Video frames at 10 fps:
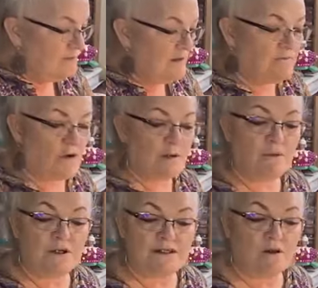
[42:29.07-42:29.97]
Before I
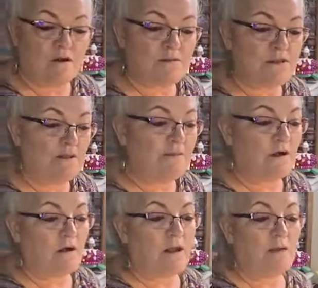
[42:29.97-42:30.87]
put his arms on
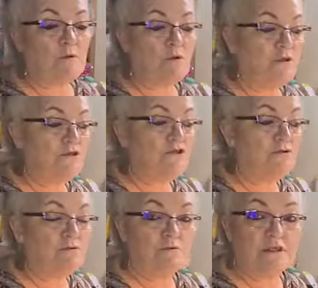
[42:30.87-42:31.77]
there, I'm going
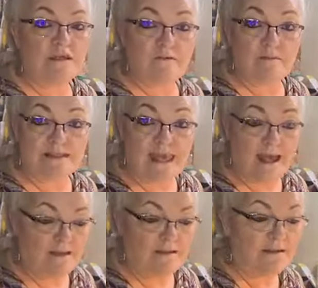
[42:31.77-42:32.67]
to give him his
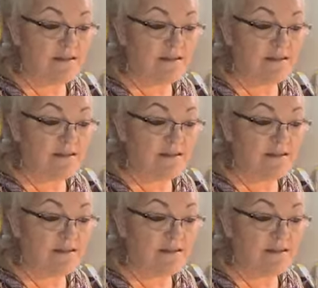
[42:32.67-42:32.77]
hat and